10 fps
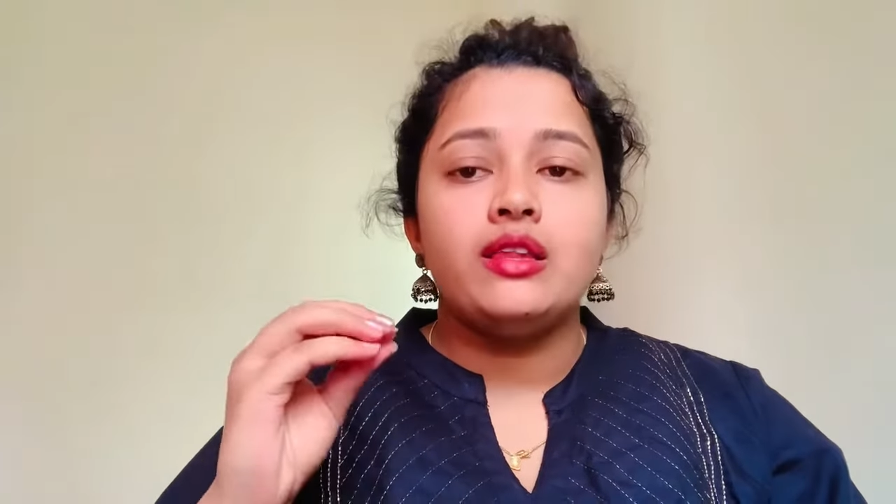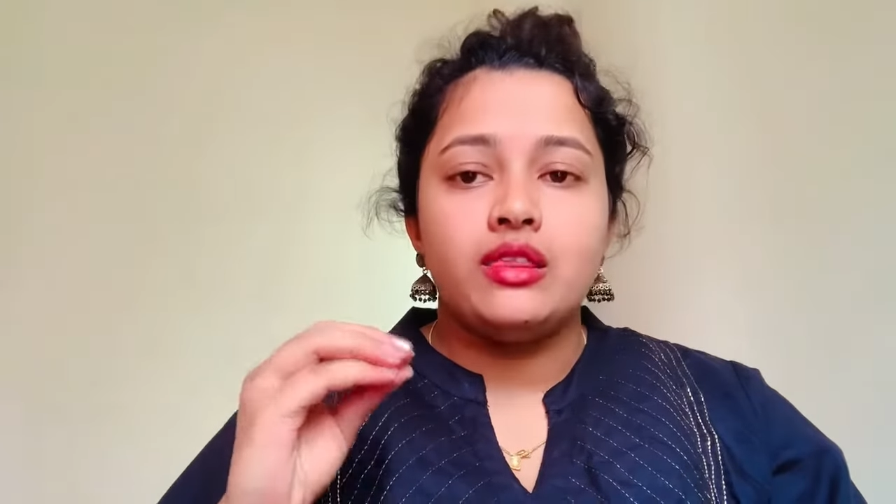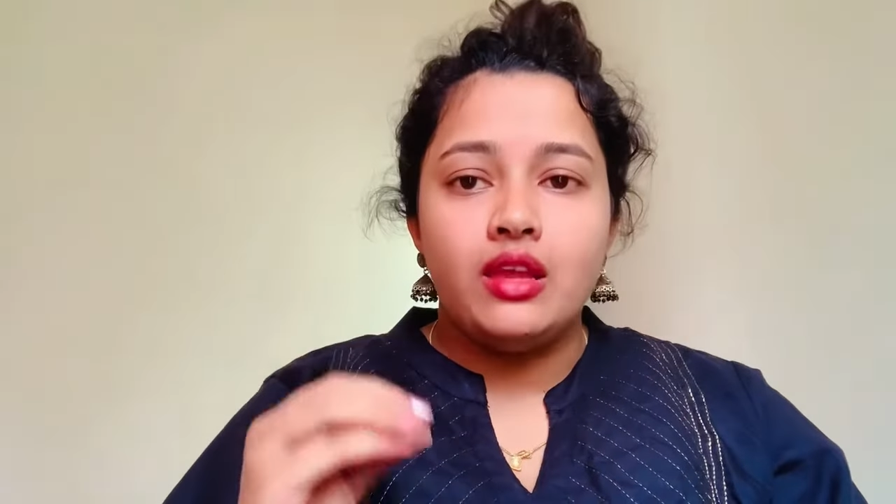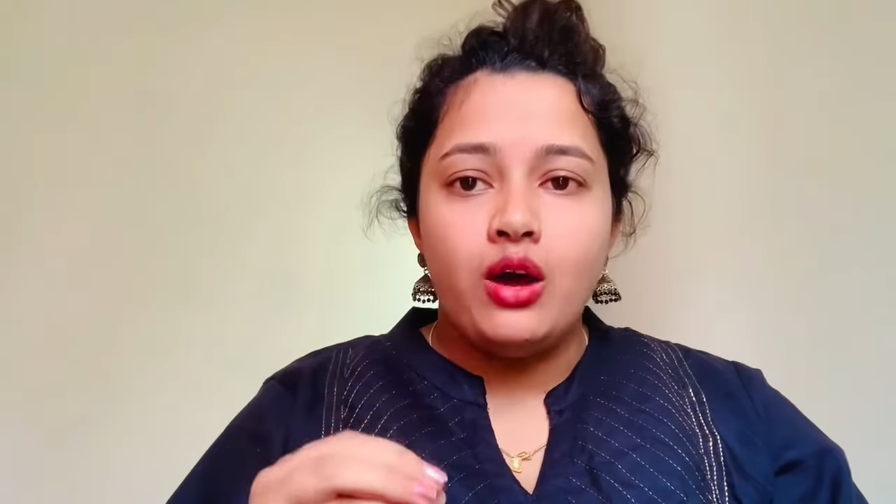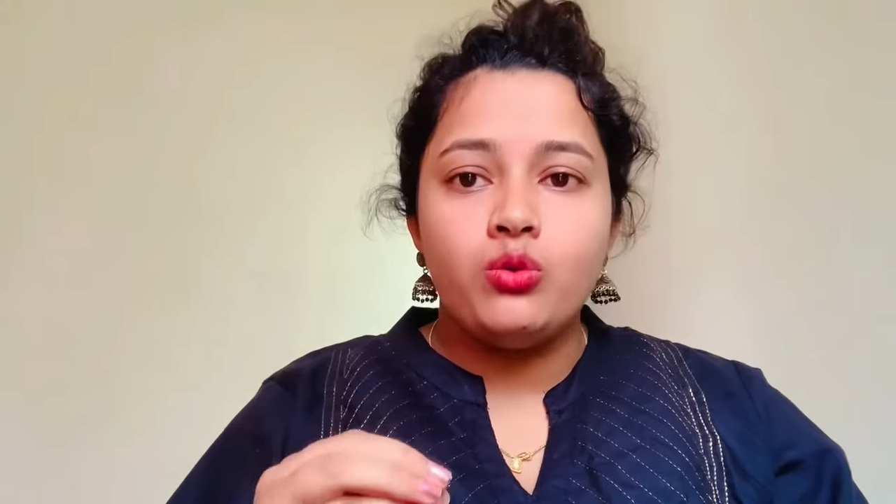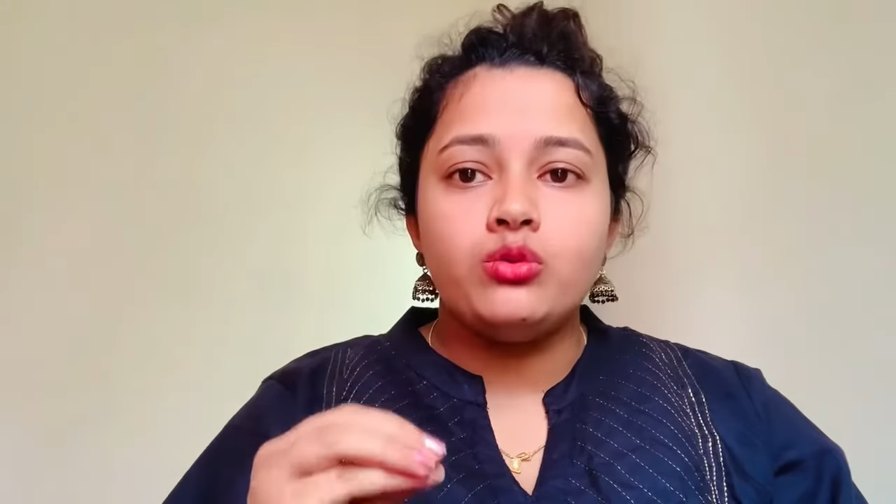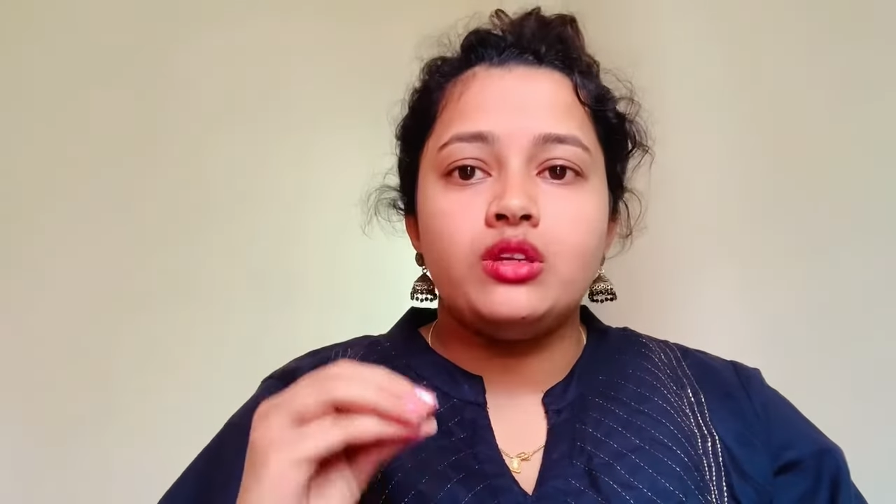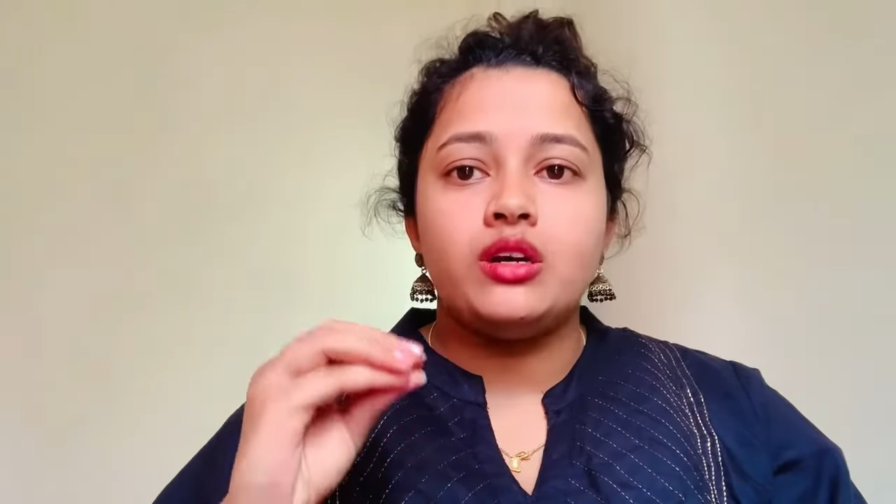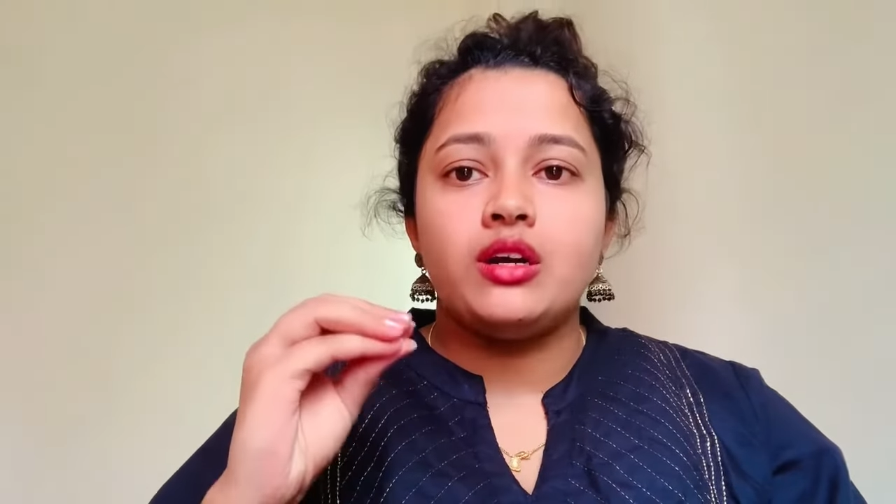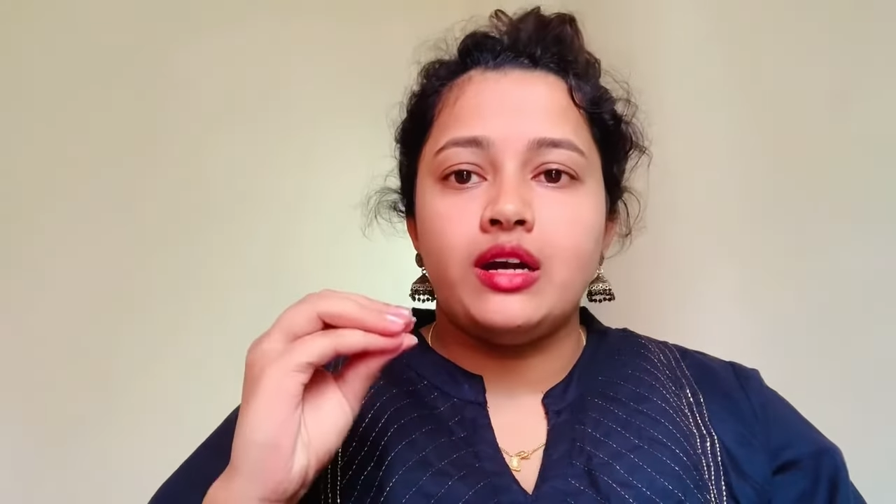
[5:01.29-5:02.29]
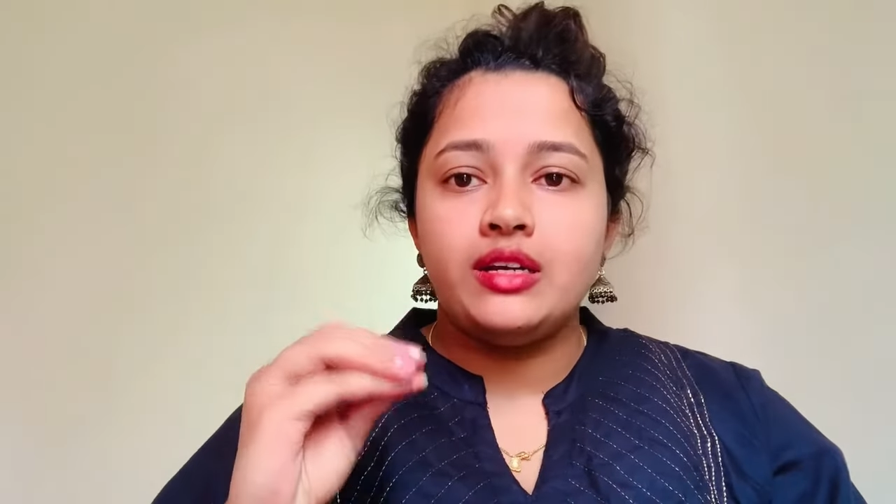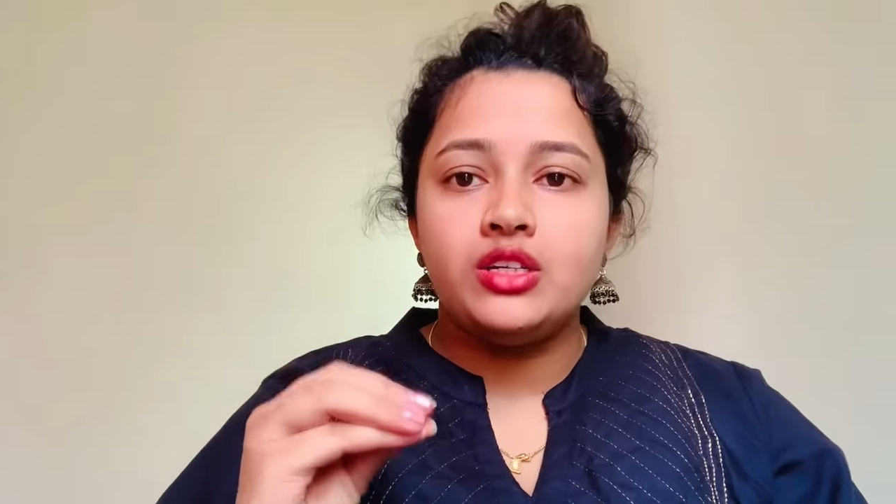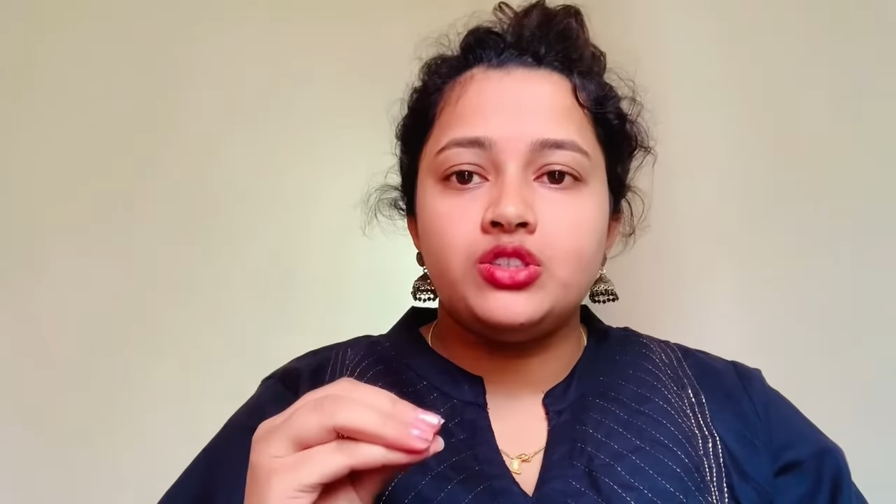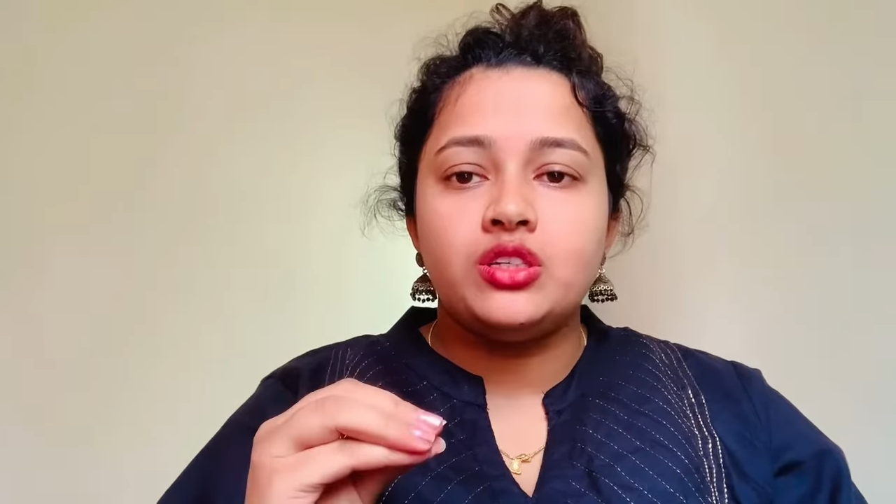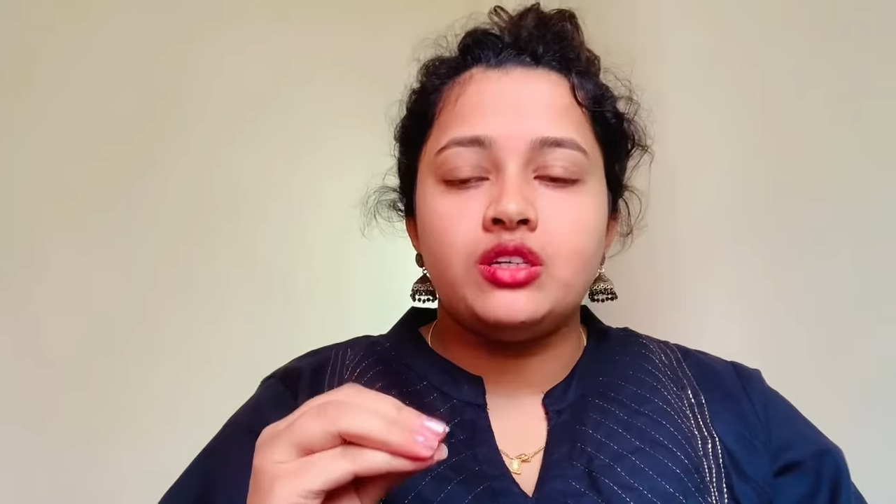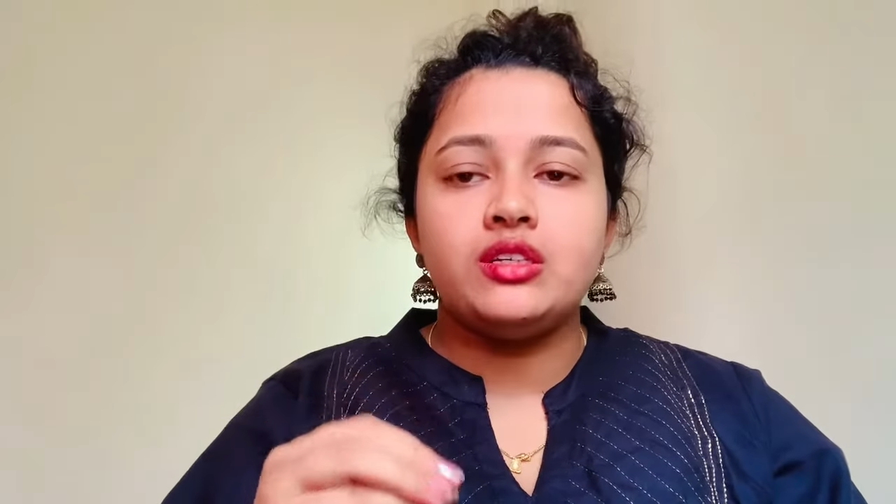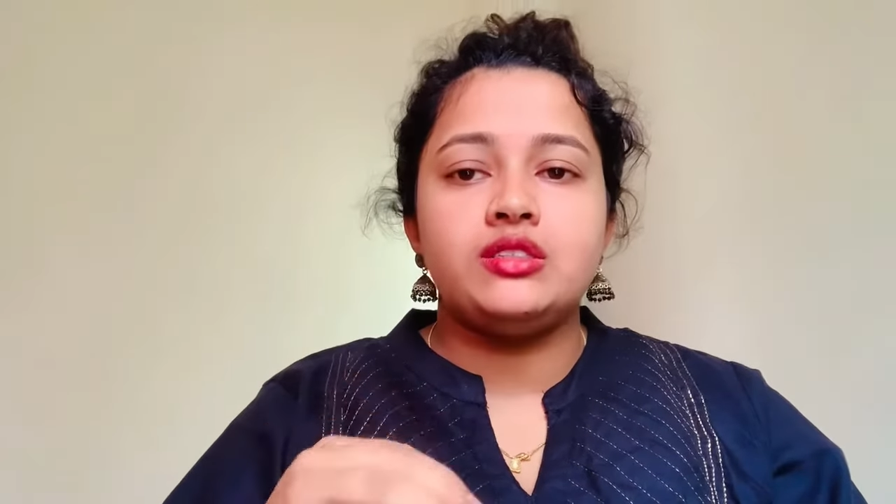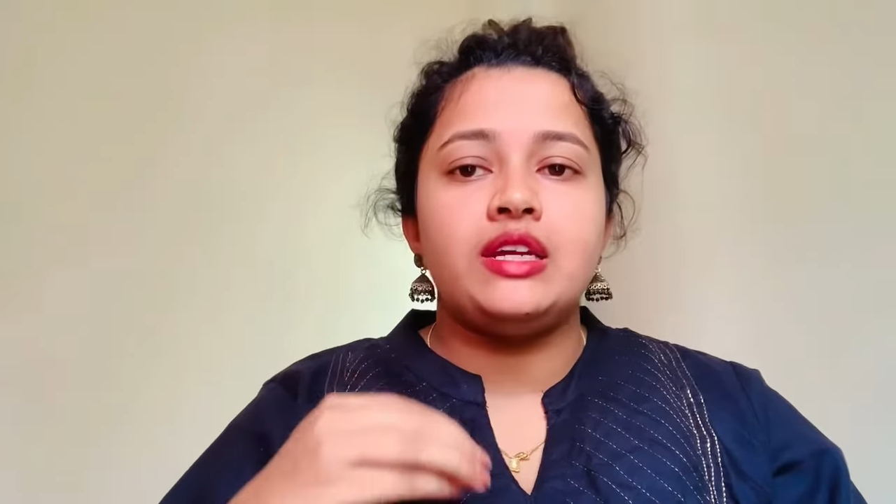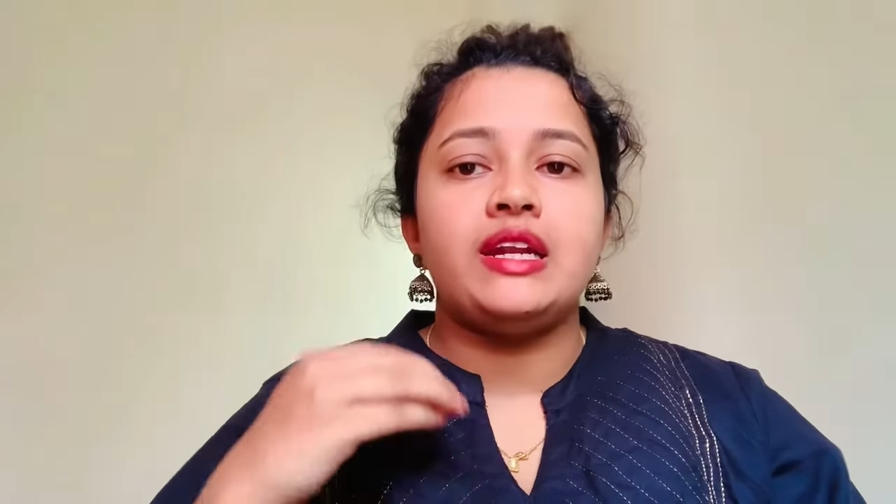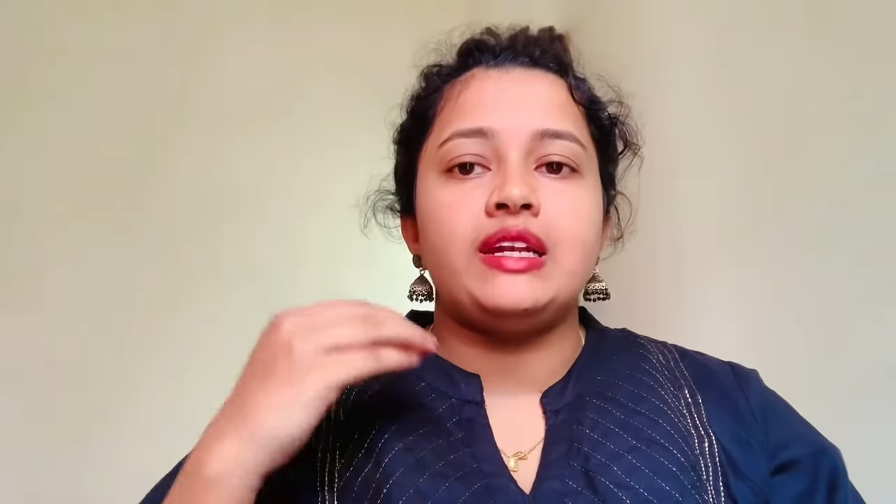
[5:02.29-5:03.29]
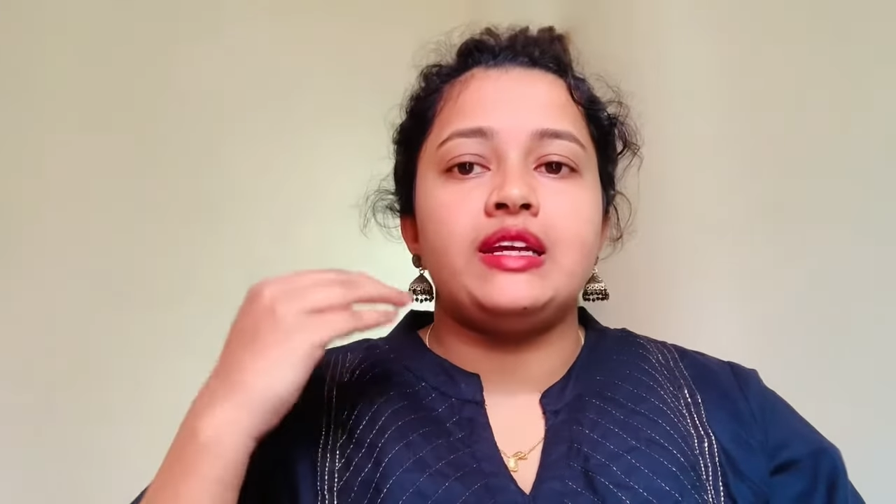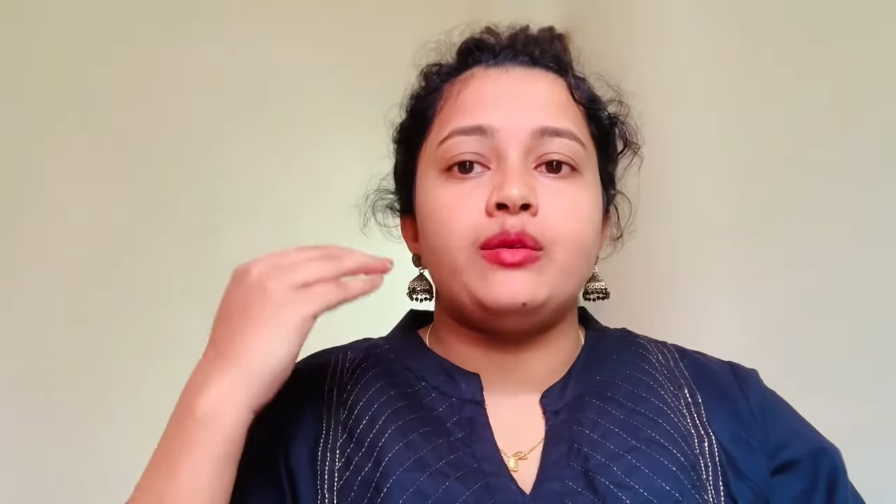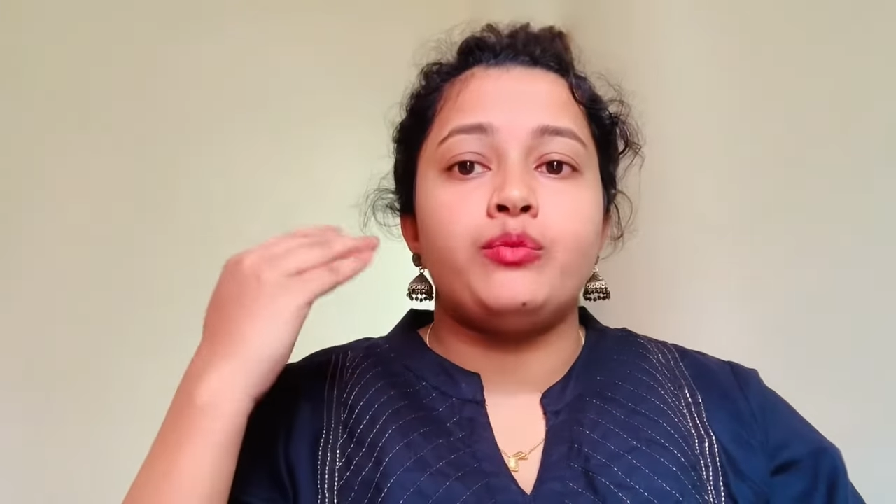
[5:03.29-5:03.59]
Now the condition is getting